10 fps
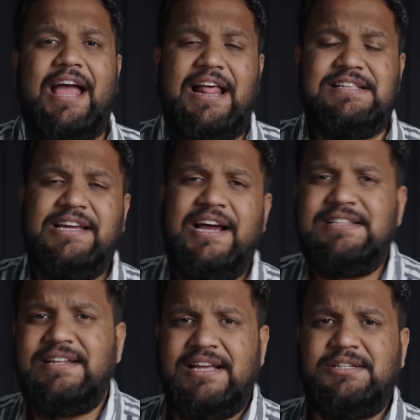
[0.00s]
And I'll see you guys in
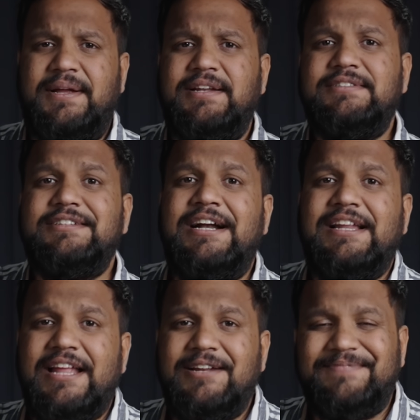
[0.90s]
the next one.
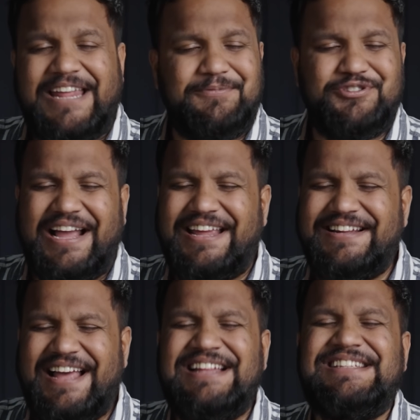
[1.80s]
Until then, keep
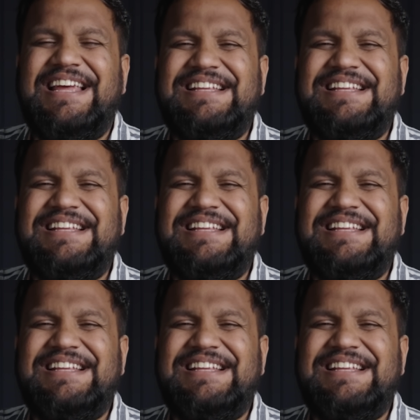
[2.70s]
tracking and stay